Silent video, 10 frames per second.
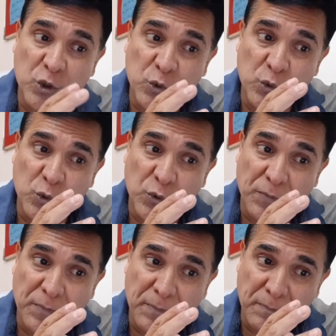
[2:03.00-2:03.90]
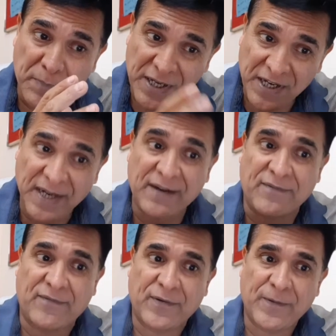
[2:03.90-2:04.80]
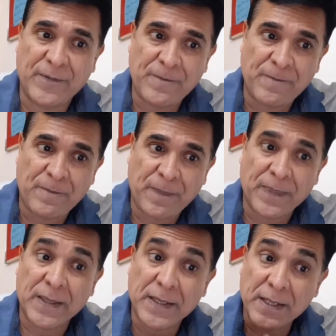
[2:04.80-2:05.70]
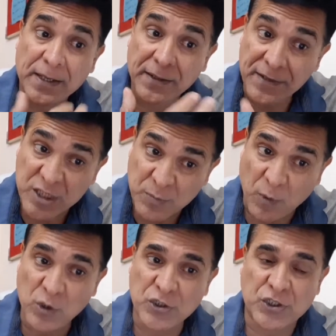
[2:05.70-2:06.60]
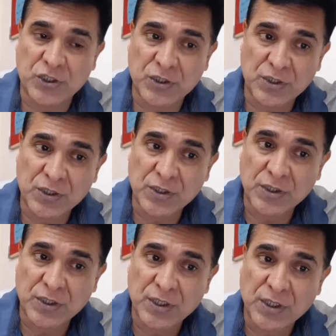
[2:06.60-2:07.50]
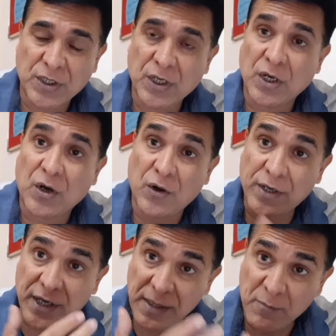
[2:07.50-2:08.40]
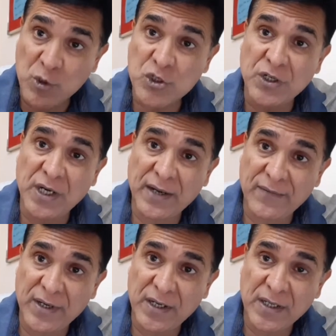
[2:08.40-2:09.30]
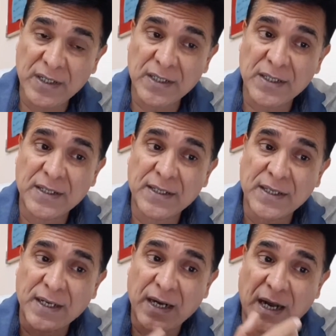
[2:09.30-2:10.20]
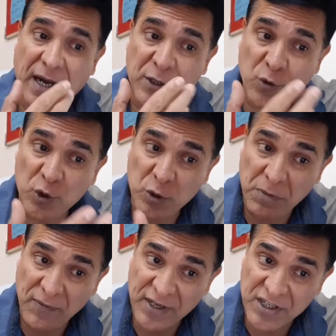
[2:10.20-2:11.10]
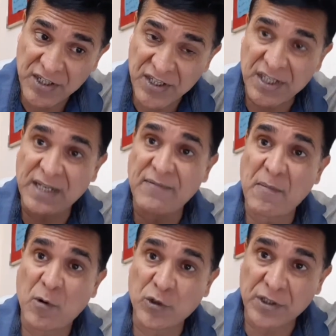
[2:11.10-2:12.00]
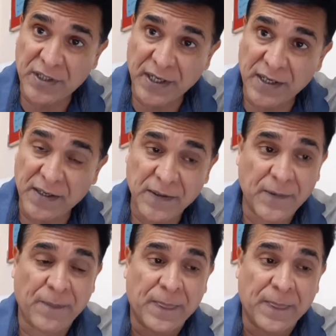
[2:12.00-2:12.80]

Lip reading: to behave, response on an emotional level. Are you going to be very sensitive about a thing?